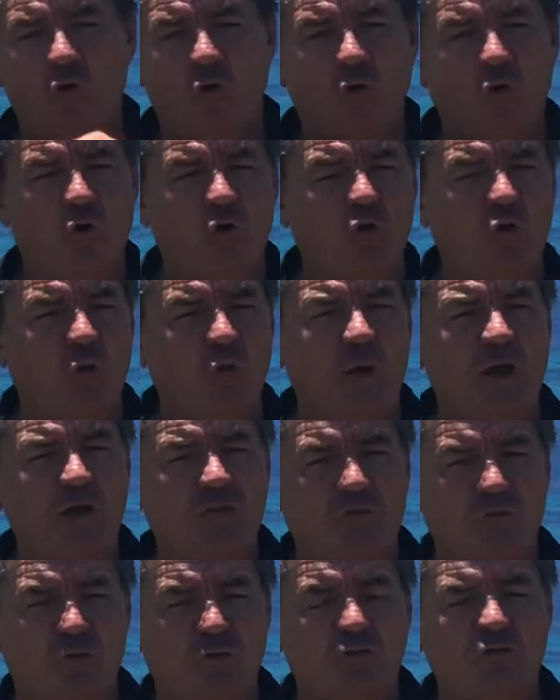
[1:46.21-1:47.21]
all the way
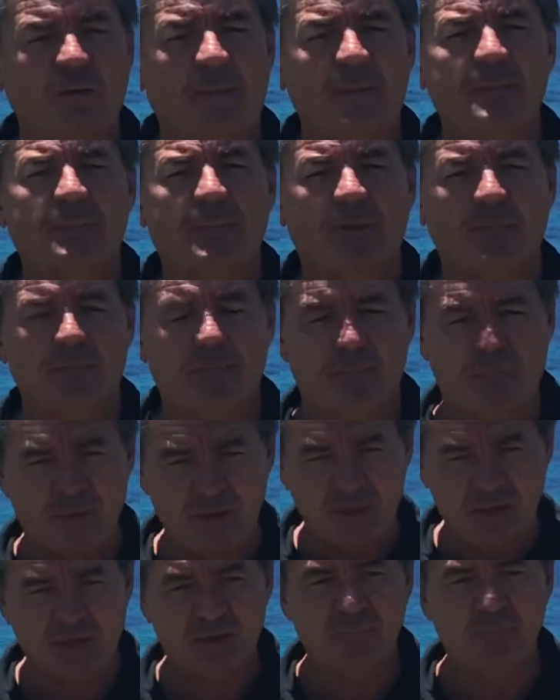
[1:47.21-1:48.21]
through, some
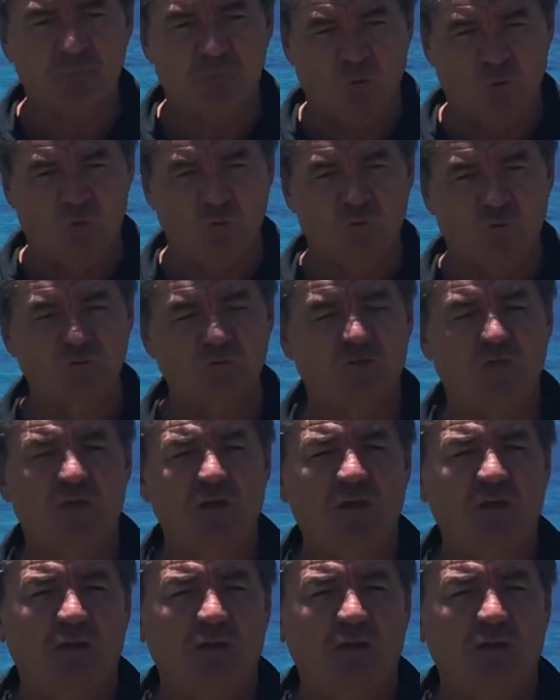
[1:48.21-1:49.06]
big bulls,